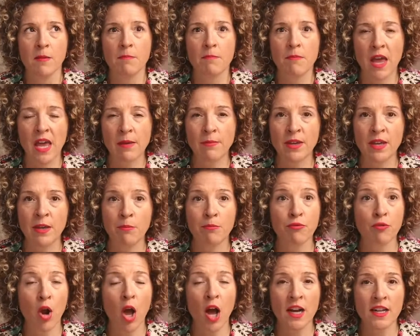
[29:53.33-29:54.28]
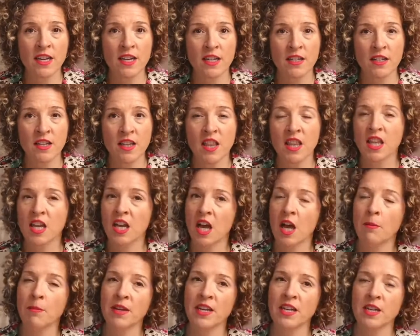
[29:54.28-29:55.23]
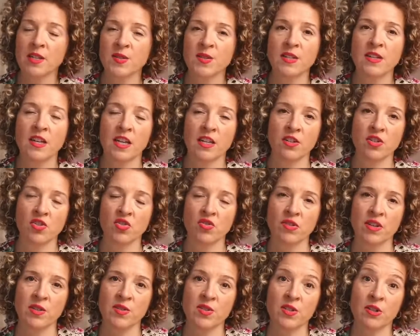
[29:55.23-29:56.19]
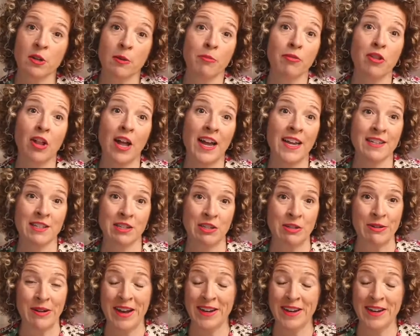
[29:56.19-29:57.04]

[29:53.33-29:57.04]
maybe broaden the companies and industries you're applying to.